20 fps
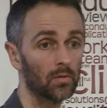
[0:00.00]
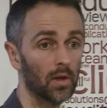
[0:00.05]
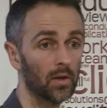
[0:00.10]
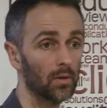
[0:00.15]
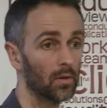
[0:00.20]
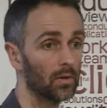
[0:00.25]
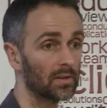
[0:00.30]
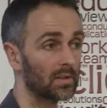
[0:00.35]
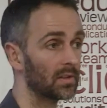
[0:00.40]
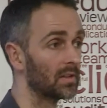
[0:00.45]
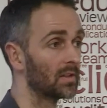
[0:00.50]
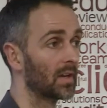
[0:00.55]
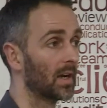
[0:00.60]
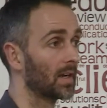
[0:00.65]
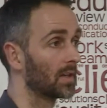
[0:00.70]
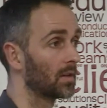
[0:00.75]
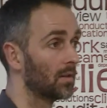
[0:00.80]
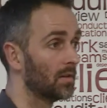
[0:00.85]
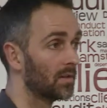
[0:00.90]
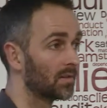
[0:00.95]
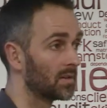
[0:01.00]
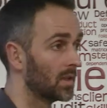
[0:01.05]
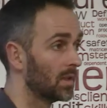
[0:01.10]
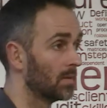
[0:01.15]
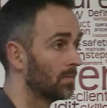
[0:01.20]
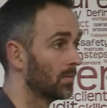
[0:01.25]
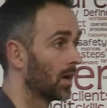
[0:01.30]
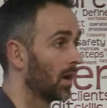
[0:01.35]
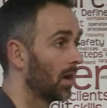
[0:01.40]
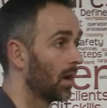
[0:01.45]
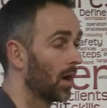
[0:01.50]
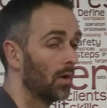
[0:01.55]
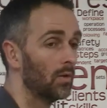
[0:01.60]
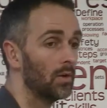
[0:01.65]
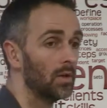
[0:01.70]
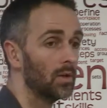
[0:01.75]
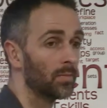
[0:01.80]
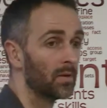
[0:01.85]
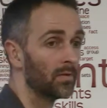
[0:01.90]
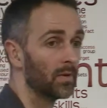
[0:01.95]
It looks exactly the same. How
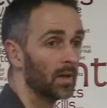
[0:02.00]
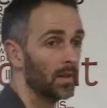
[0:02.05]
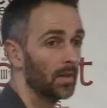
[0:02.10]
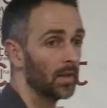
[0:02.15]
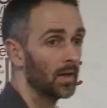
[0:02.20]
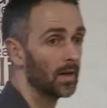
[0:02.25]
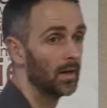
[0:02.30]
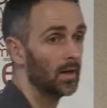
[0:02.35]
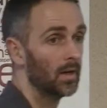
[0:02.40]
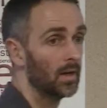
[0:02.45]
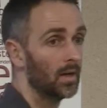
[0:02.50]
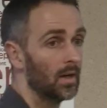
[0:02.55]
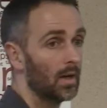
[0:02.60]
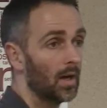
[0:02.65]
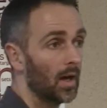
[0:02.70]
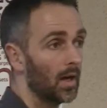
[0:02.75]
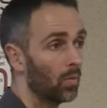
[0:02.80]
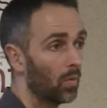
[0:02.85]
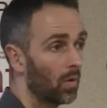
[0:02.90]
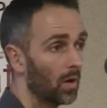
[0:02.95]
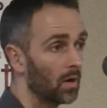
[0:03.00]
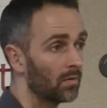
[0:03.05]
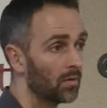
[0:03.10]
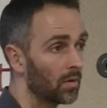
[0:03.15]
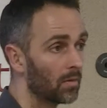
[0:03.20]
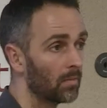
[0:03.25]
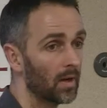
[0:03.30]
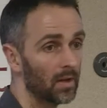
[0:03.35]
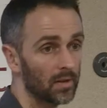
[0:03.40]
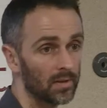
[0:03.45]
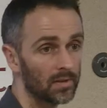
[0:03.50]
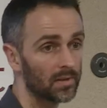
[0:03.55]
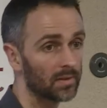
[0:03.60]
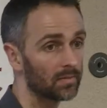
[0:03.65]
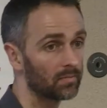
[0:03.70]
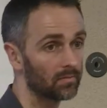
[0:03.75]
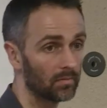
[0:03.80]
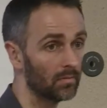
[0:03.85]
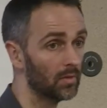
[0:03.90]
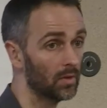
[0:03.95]
do you prevent that? And one of them
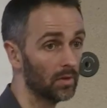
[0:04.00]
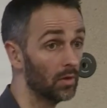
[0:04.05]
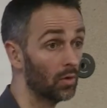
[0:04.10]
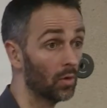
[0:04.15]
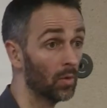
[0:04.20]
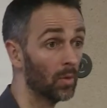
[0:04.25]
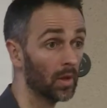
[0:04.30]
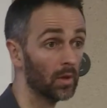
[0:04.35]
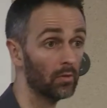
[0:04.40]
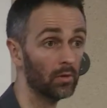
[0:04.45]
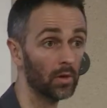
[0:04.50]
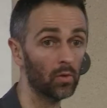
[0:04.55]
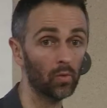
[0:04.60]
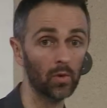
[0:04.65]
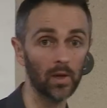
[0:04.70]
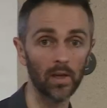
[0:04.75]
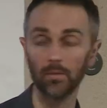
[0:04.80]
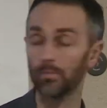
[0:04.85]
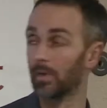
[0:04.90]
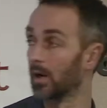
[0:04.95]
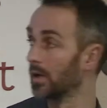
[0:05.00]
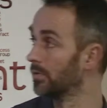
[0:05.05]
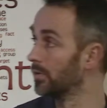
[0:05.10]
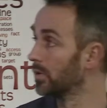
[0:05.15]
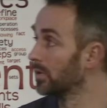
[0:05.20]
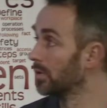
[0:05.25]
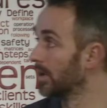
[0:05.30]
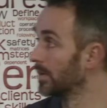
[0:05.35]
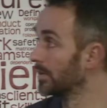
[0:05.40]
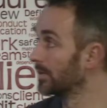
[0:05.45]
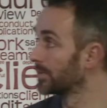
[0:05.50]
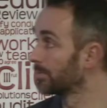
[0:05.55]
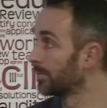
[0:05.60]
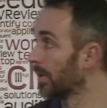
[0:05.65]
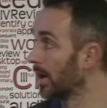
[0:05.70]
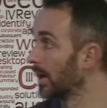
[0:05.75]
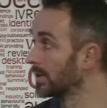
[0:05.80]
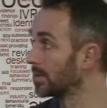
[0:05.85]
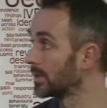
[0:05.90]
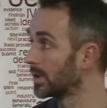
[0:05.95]
is, the only real way in my view, is
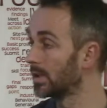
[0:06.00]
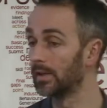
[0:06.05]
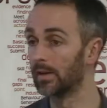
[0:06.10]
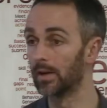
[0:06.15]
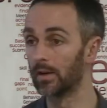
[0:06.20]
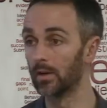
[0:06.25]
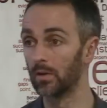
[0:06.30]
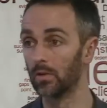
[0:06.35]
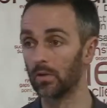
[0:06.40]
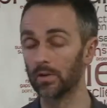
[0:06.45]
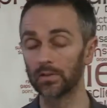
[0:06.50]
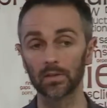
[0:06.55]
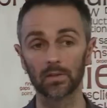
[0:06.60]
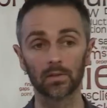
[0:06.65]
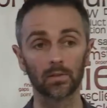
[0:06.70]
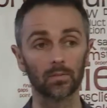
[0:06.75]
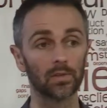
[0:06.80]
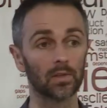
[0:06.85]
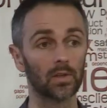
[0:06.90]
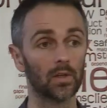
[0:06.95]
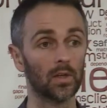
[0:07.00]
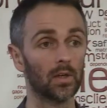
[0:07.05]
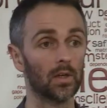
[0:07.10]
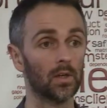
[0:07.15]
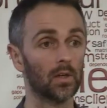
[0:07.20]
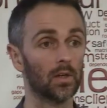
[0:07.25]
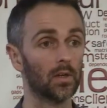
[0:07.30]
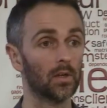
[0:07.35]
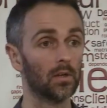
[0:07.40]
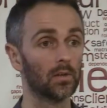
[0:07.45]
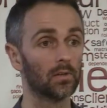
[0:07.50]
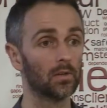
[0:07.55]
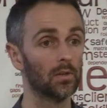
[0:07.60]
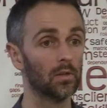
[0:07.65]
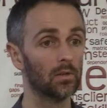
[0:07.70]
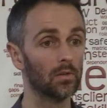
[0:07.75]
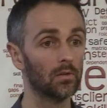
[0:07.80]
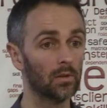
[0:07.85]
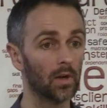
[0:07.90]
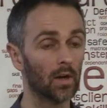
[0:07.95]
by keyed interlock systems. So
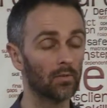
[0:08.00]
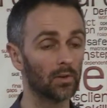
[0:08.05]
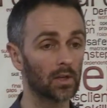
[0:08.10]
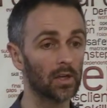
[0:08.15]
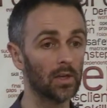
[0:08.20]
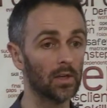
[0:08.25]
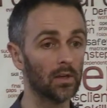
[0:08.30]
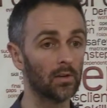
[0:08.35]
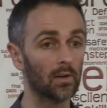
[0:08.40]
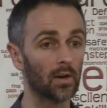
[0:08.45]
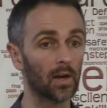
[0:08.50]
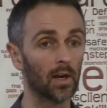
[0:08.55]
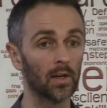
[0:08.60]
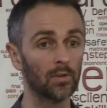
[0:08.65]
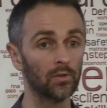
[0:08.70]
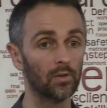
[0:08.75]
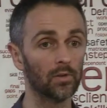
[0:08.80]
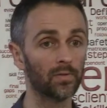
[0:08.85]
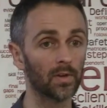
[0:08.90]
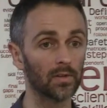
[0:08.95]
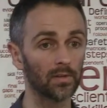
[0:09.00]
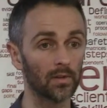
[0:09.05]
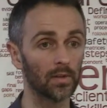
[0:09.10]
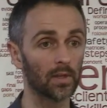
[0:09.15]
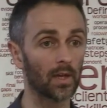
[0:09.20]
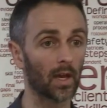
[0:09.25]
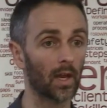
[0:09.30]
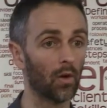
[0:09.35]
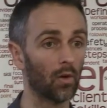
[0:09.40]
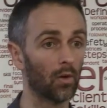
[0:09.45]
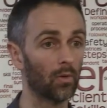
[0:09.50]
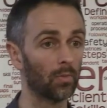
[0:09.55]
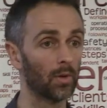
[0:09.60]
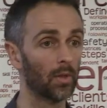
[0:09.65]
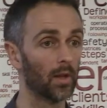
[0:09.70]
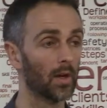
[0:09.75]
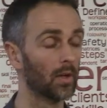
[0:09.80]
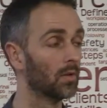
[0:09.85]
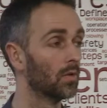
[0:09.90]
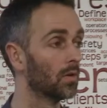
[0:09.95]
you have a key in your hand, you physically cannot
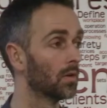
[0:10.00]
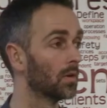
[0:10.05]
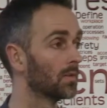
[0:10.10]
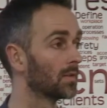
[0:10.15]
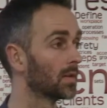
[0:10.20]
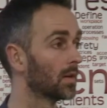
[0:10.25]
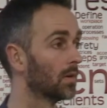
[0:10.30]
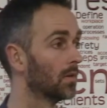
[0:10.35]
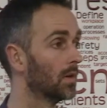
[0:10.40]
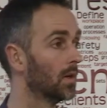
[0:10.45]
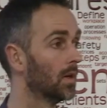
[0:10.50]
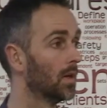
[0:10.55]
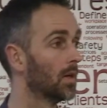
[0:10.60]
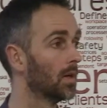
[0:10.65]
open that door until.